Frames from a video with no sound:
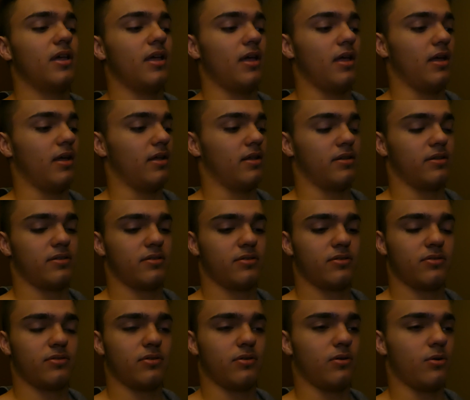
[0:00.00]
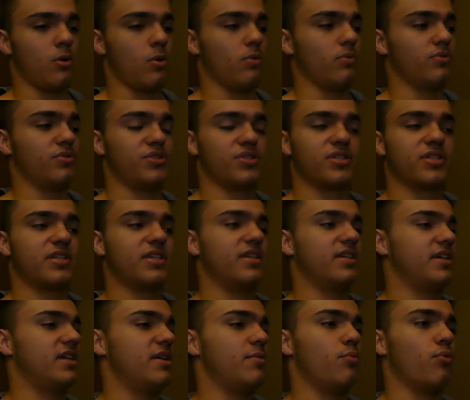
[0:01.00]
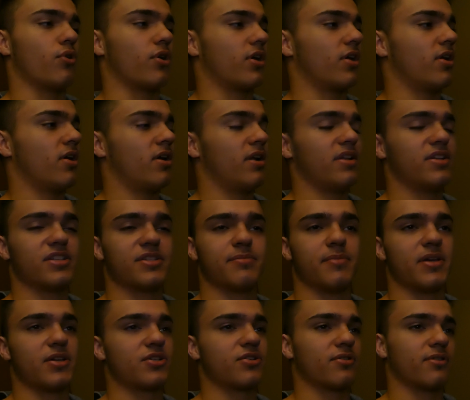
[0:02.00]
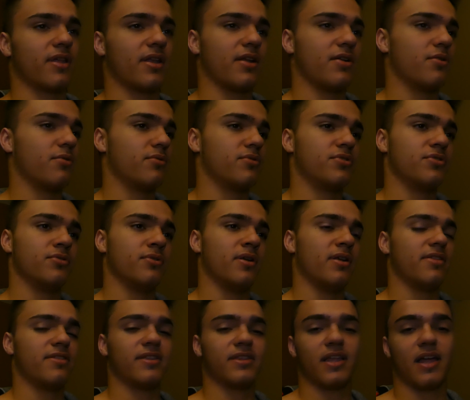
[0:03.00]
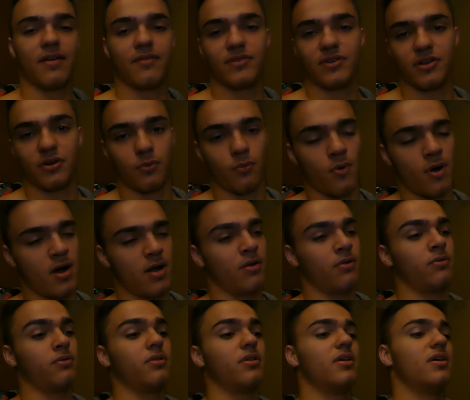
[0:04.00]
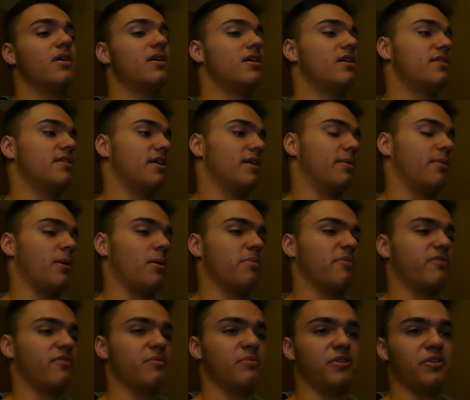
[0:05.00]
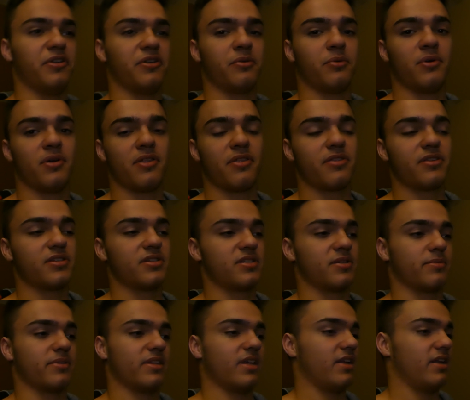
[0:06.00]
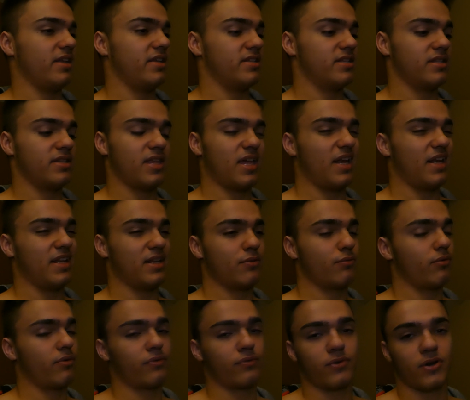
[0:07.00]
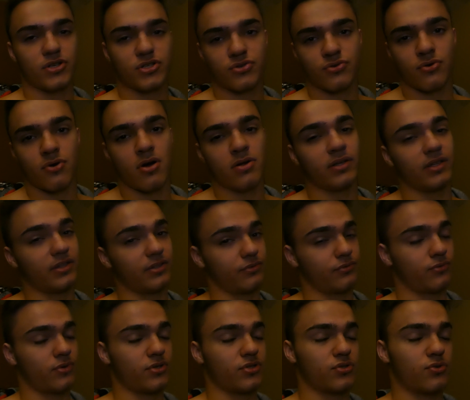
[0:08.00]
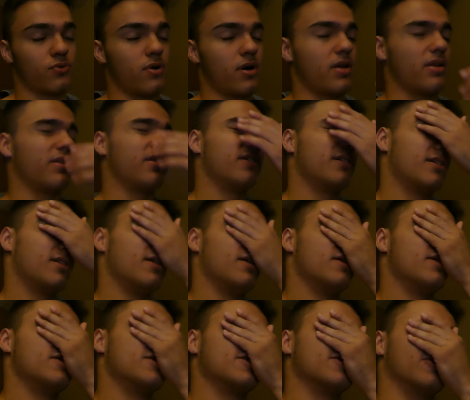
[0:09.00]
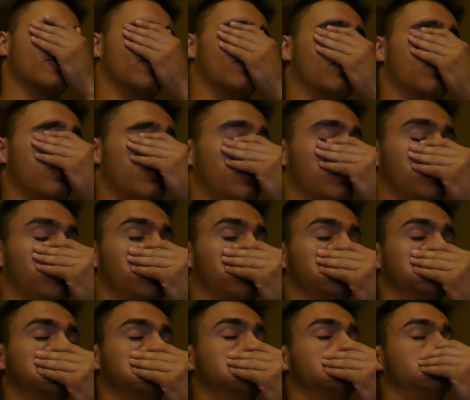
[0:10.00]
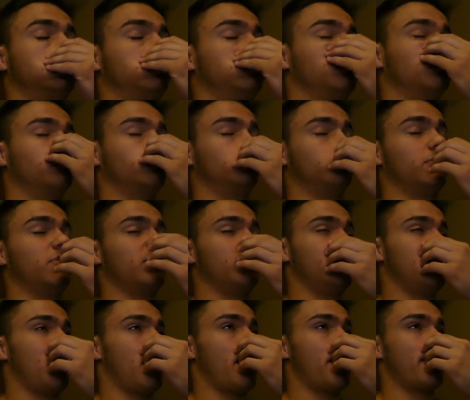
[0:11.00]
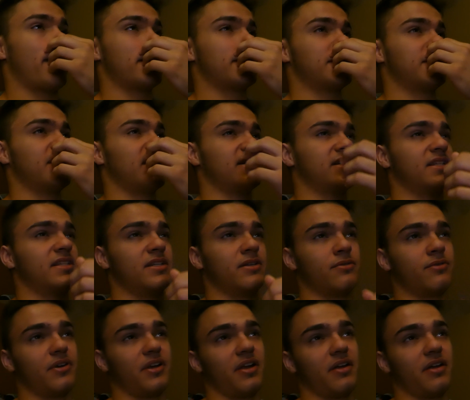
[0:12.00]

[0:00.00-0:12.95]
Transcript: and just keep working on it, just make sure that I don't do anything that I haven't done in a while, that I'm familiar with, something that I need a refresher on, like the front squat, So, yeah, that's the deal right